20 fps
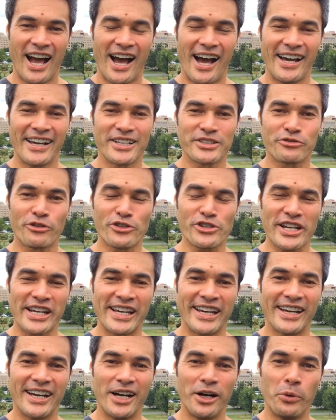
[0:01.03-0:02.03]
Hi, it's Roger
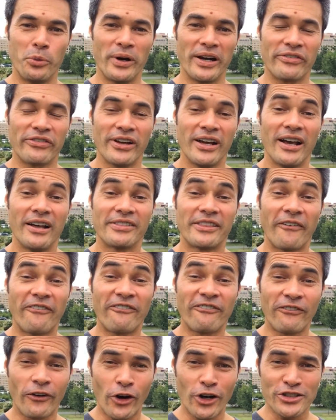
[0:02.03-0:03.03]
here with the
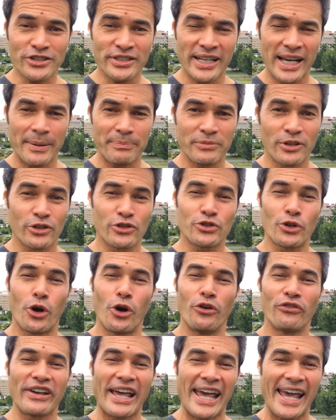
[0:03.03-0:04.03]
first step to
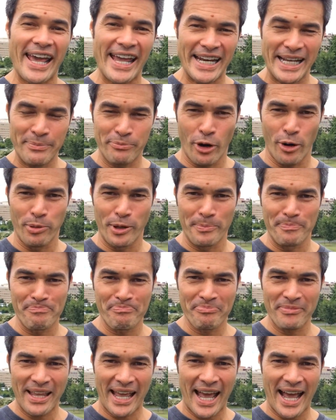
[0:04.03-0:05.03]
solve any problem.
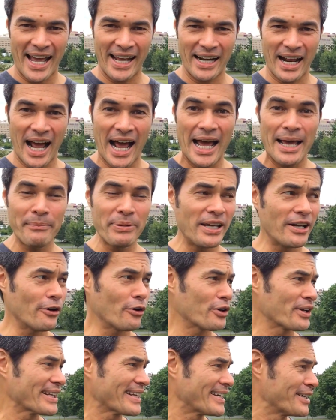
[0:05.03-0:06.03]
And I'm
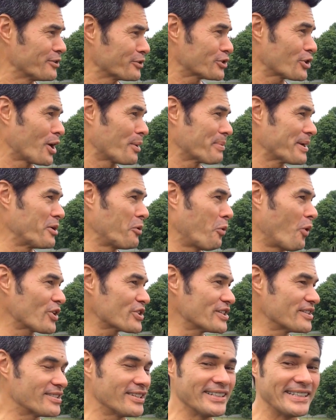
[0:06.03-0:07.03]
here on a hilltop in
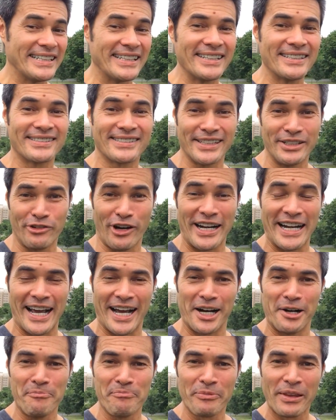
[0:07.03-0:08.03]
Washington, D.C. right
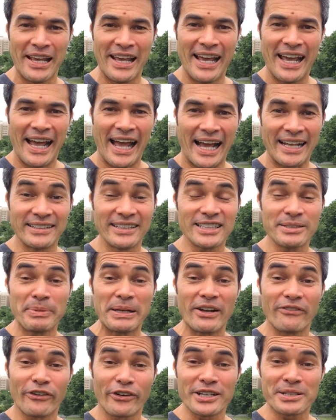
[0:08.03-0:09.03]
now. And this has
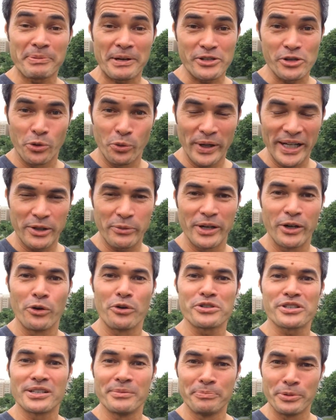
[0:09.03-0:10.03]
been a very special week. We
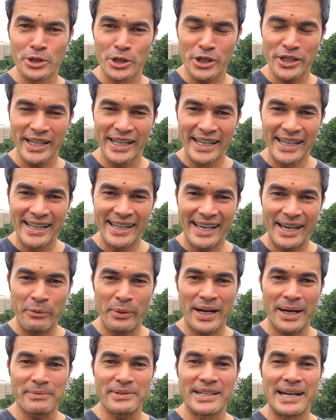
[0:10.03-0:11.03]
launched the book. It
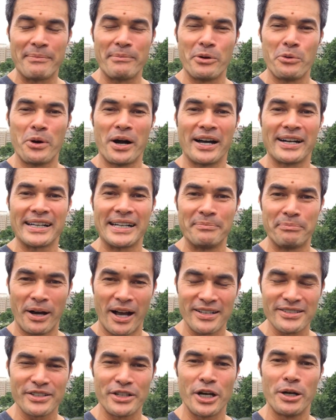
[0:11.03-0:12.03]
went up to number one in
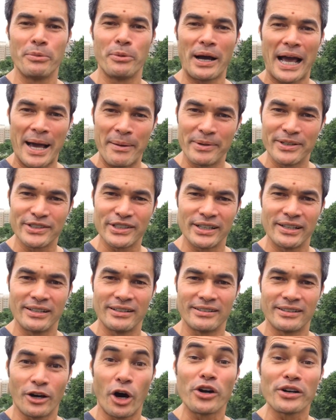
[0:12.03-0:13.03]
Barnes & Noble,
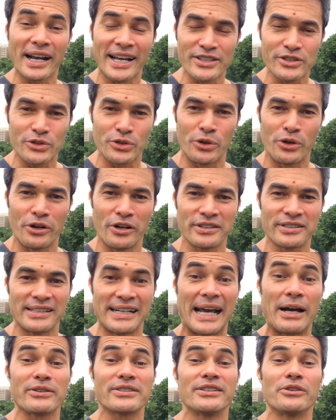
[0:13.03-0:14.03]
Amazon, the online stores,
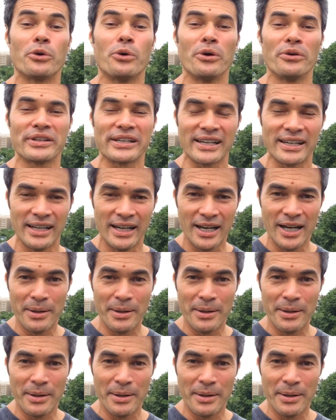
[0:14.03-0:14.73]
and now it's in all the